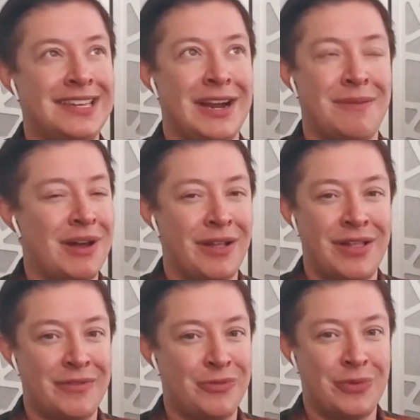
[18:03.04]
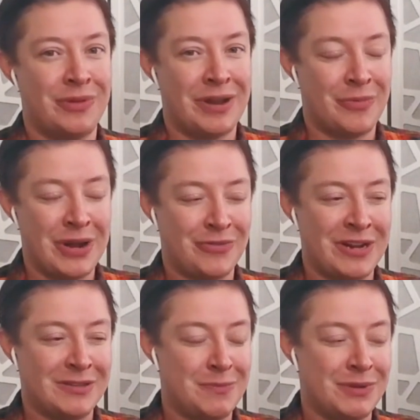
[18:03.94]
I see it among a lot of white
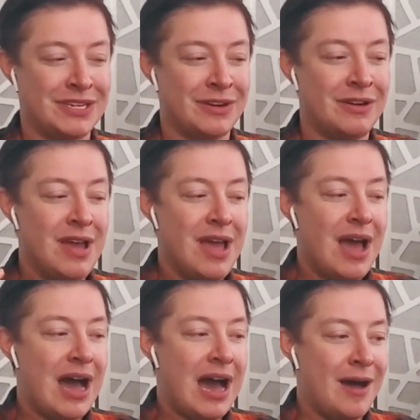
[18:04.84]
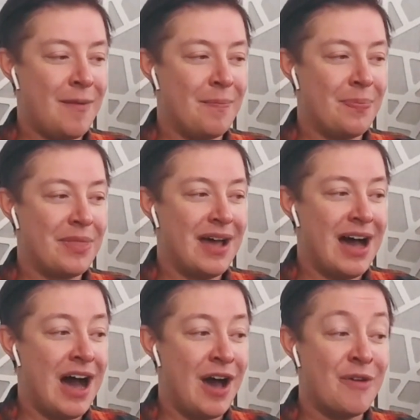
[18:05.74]
trans people too. Um,
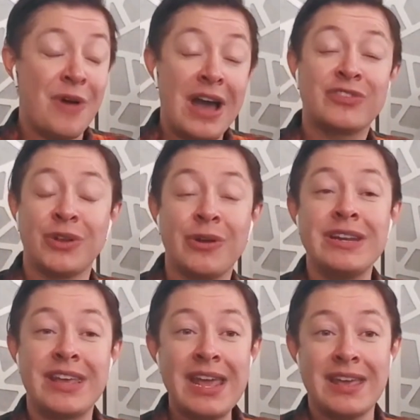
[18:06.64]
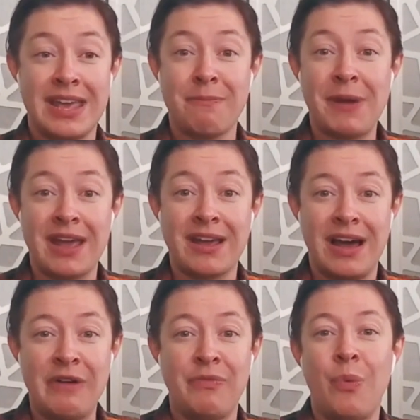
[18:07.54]
of a certain gatekeeping
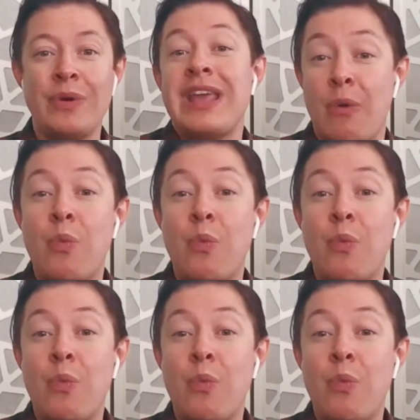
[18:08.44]
of what